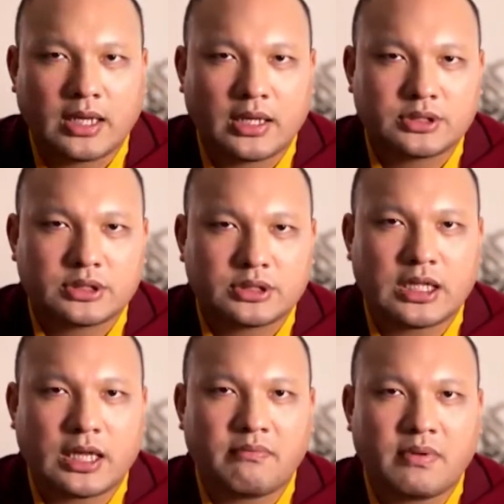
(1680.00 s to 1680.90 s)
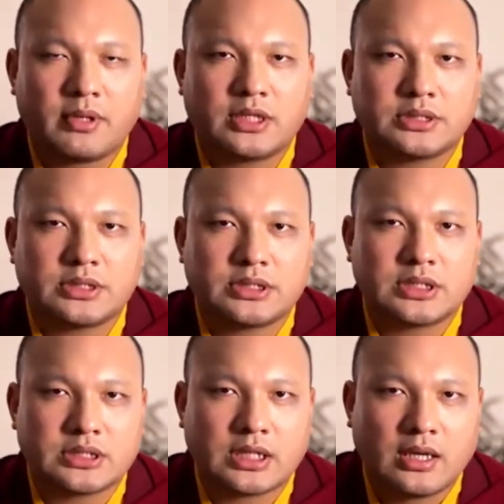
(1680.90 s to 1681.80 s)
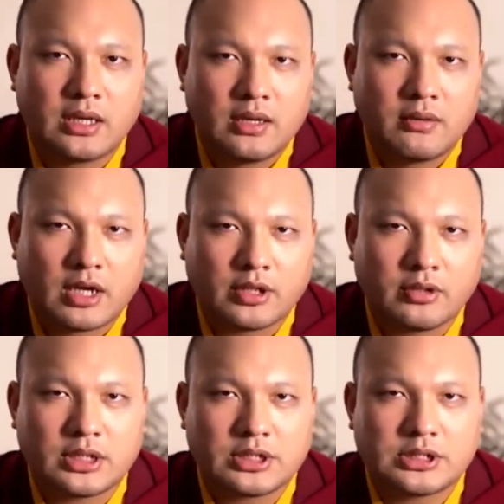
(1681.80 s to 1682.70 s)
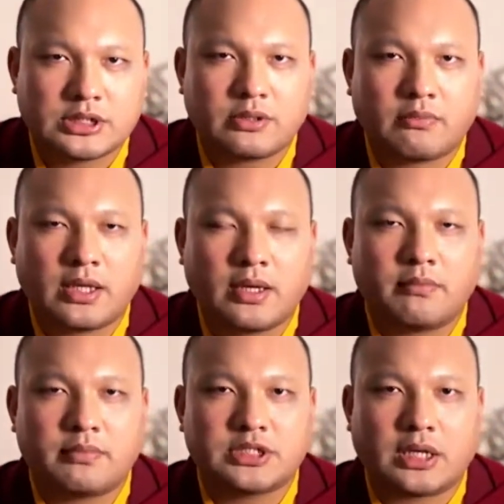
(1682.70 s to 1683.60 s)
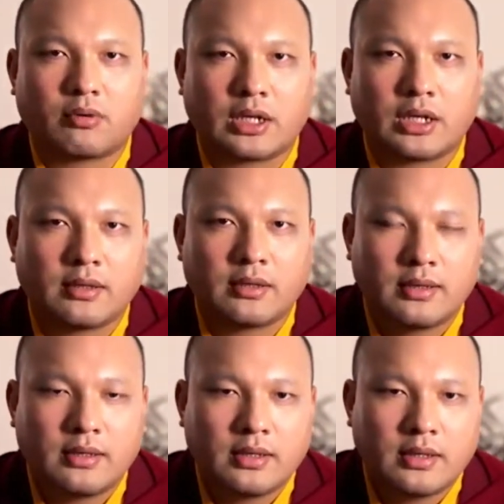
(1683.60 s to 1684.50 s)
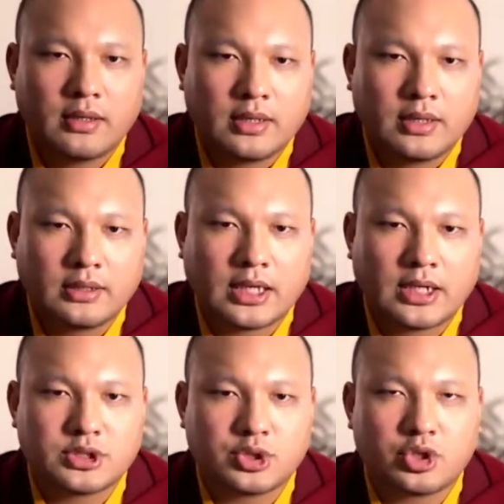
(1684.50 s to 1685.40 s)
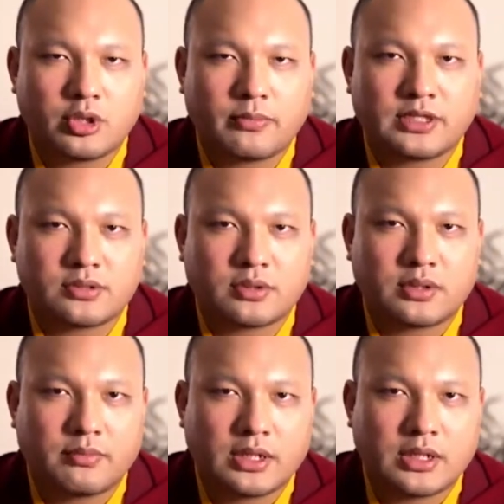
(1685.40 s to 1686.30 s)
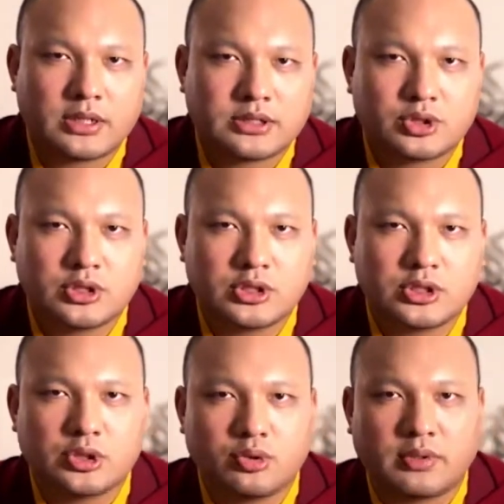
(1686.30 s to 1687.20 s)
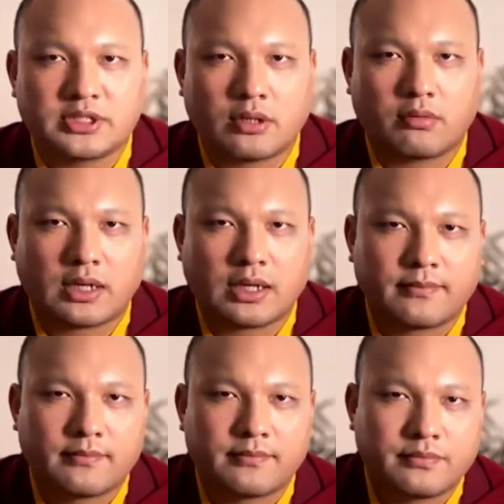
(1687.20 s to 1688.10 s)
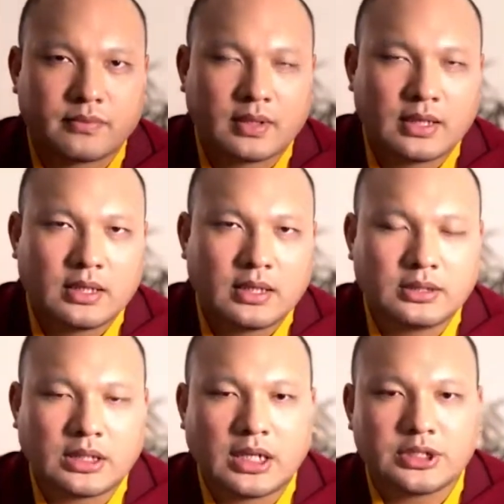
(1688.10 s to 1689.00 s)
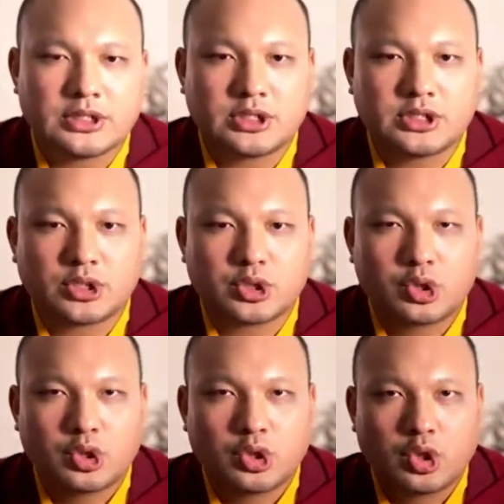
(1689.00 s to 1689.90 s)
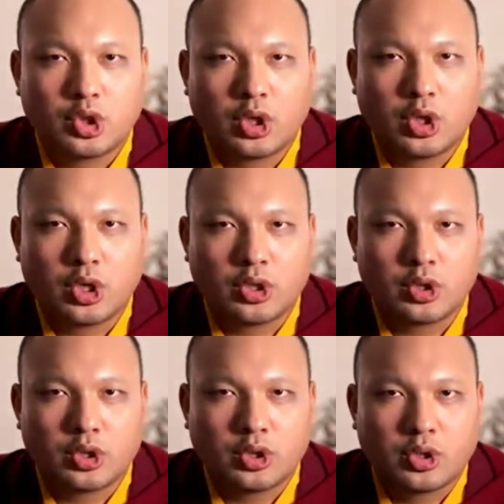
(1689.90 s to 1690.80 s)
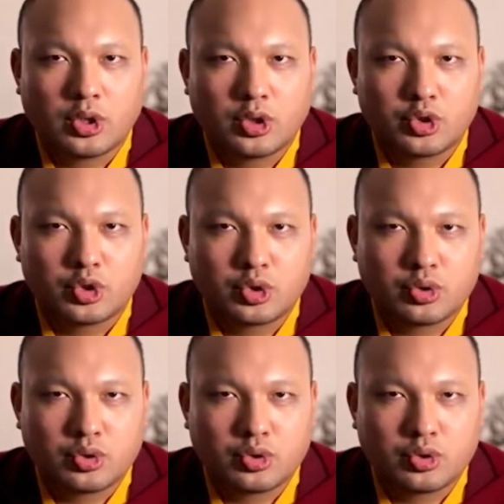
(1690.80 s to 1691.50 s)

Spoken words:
you. And wherever you go, like a wounded animal, be careful and do not let your mindfulness decrease. And in your conduct, be peaceful and subdued.